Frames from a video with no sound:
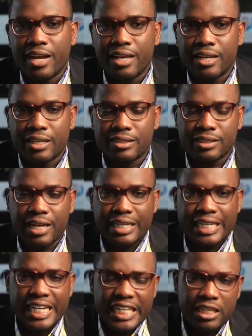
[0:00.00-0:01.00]
And as
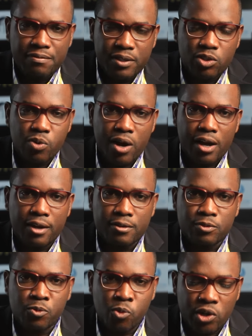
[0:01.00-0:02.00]
an individual
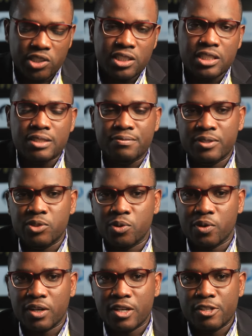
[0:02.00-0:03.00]
watching this
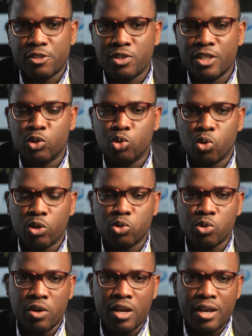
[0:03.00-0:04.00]
video, you need to
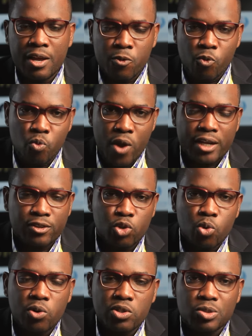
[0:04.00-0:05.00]
also work
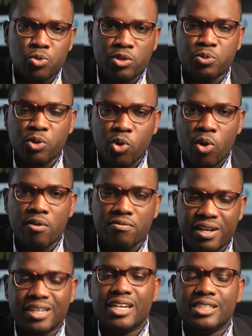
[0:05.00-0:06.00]
towards what we call
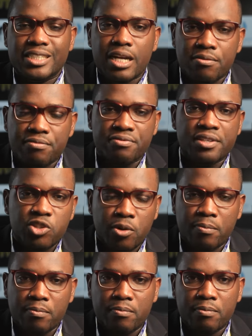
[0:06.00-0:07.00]
financial
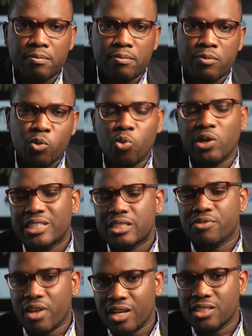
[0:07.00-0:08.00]
freedom. What is
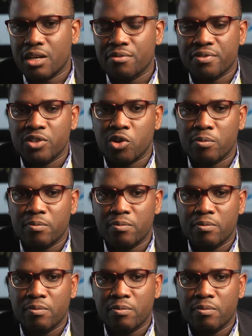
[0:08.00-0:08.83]
financial freedom?